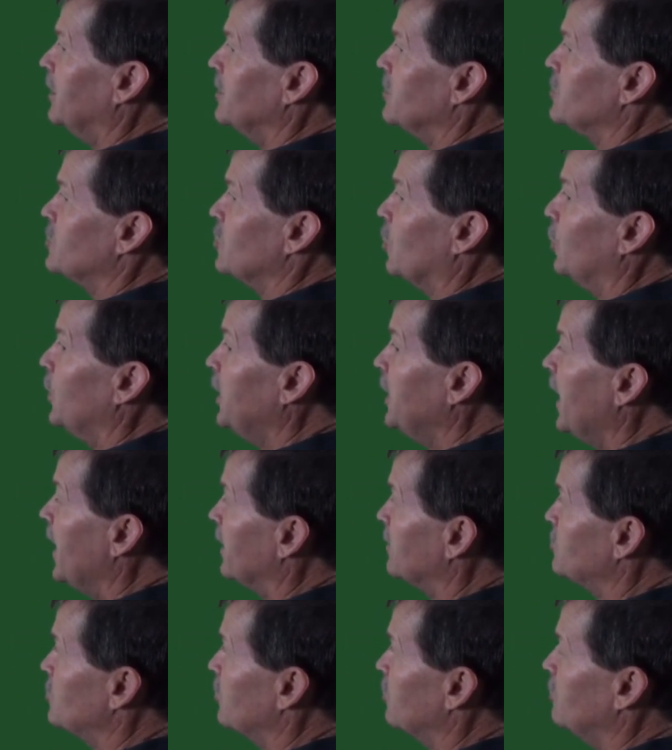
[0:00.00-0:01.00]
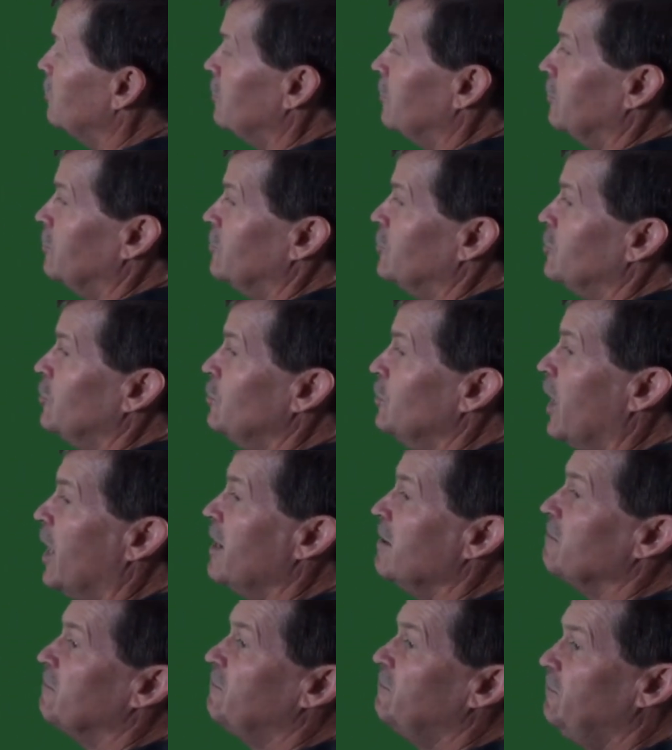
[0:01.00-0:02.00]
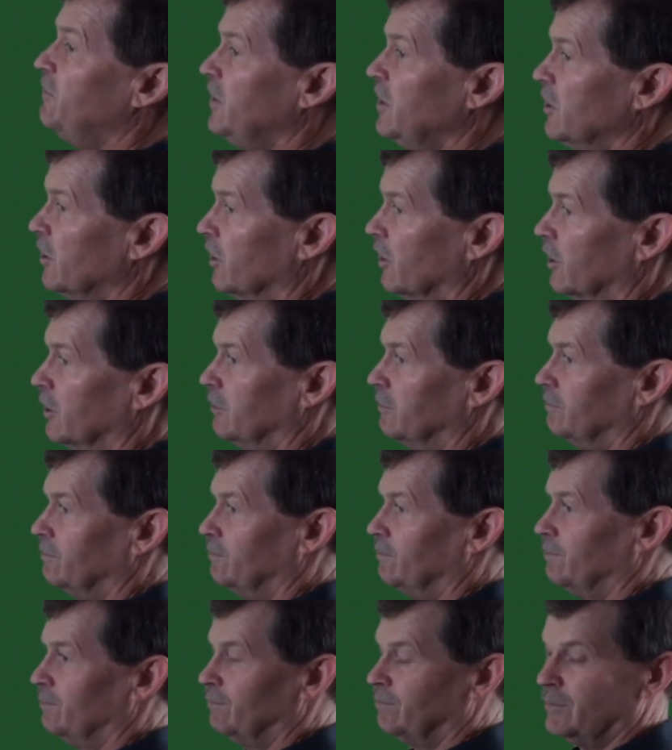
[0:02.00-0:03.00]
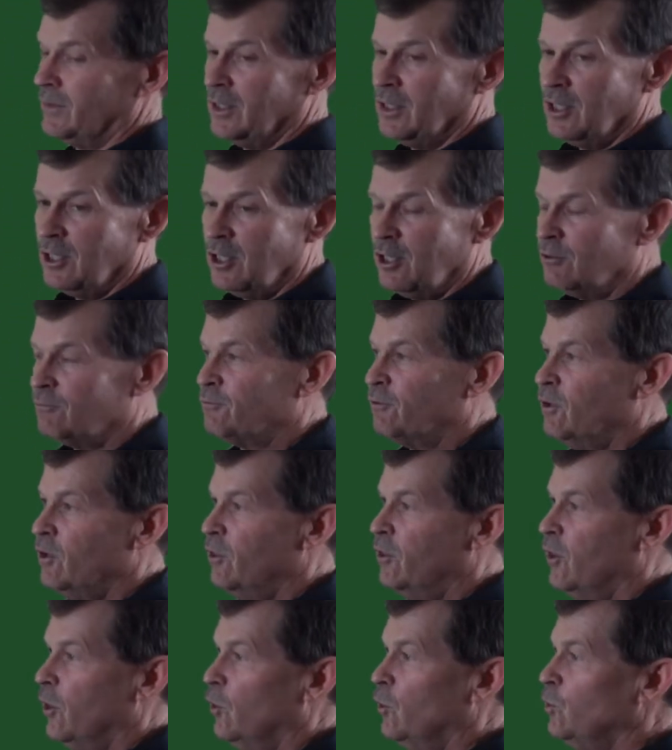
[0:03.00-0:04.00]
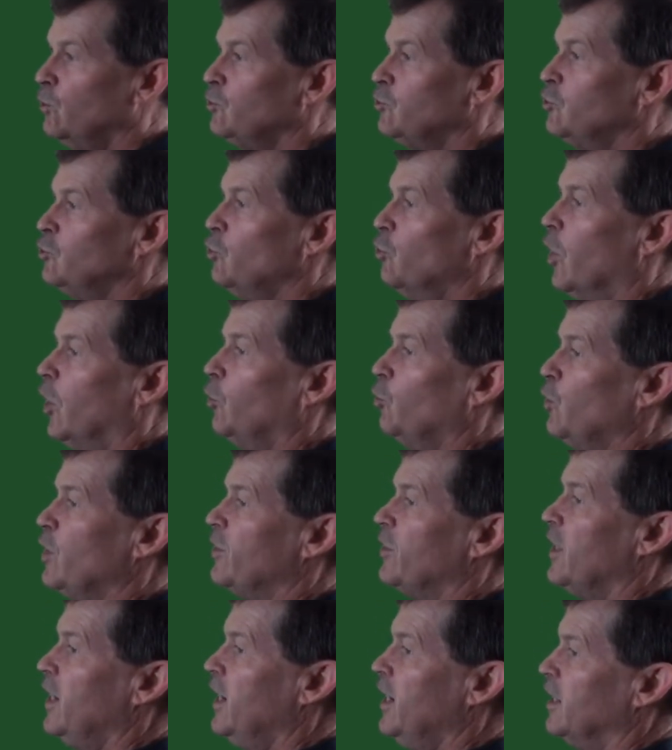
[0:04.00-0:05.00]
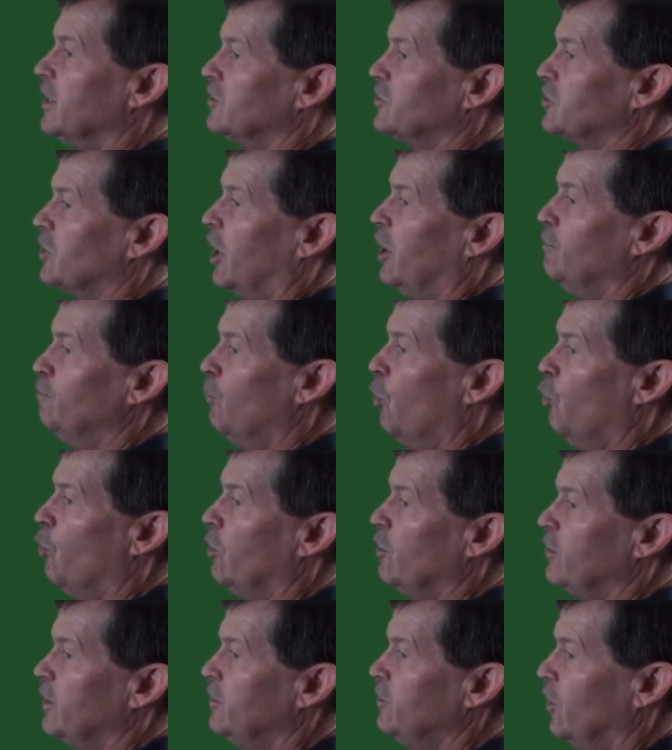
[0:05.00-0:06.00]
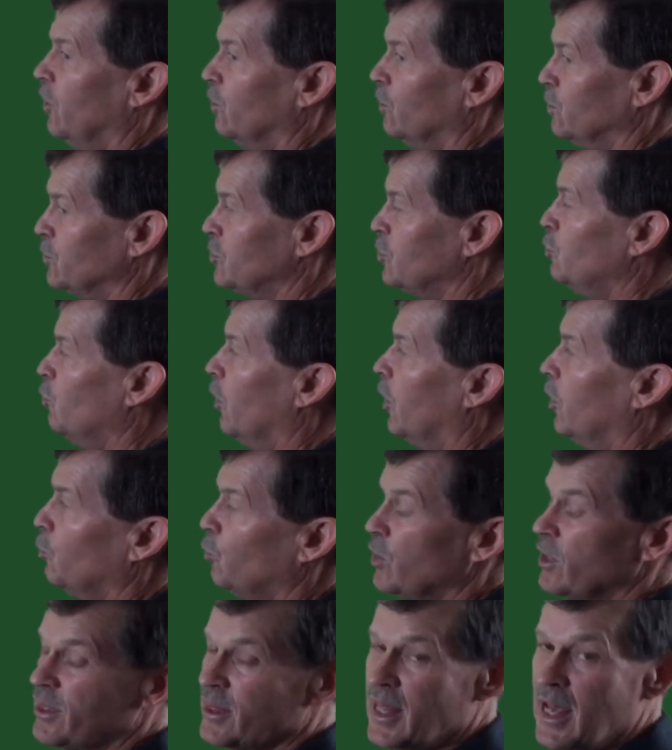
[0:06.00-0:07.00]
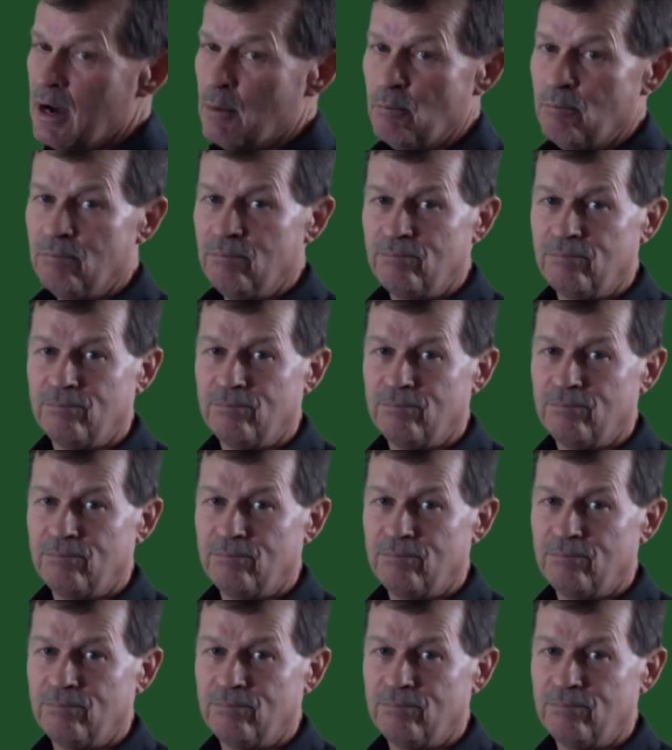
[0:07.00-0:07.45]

So he answered, do not fear, for those who are with us are more than those who are with them.